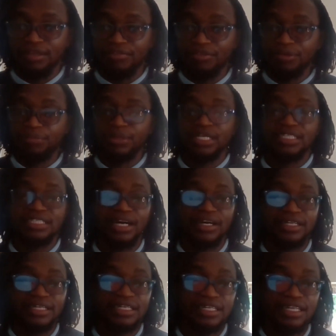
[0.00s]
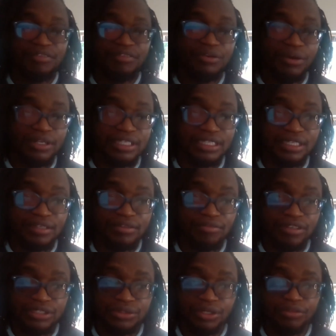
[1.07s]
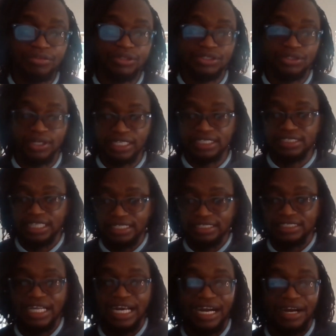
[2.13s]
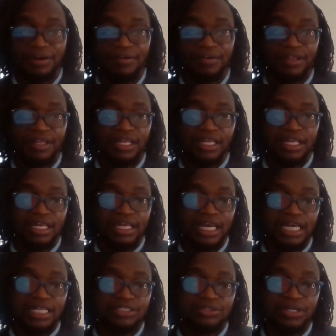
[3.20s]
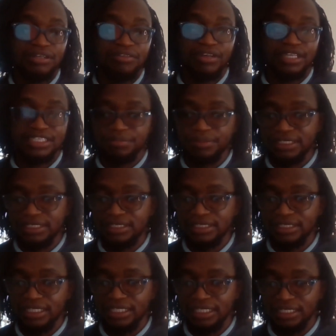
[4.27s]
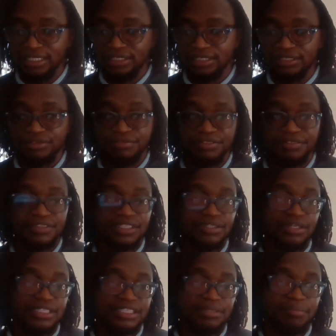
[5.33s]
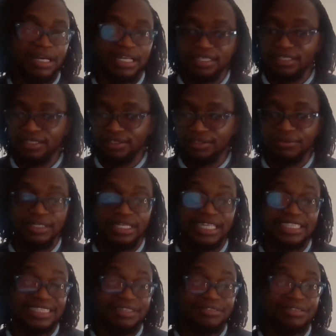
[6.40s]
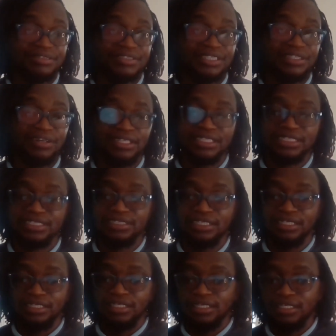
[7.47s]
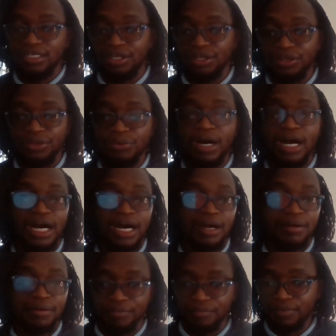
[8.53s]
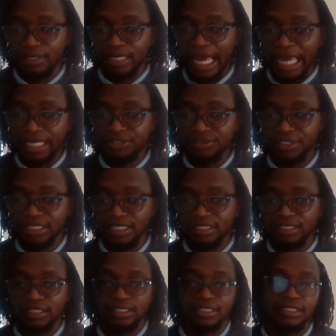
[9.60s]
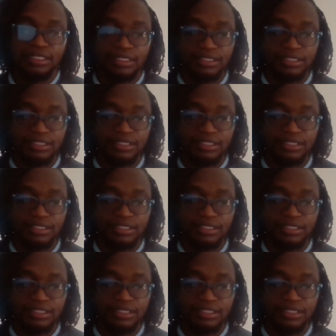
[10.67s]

if you're putting down, if you're on the Victoria Falls Stock Exchange now and your investment is $50 a month or less than $50, you are actually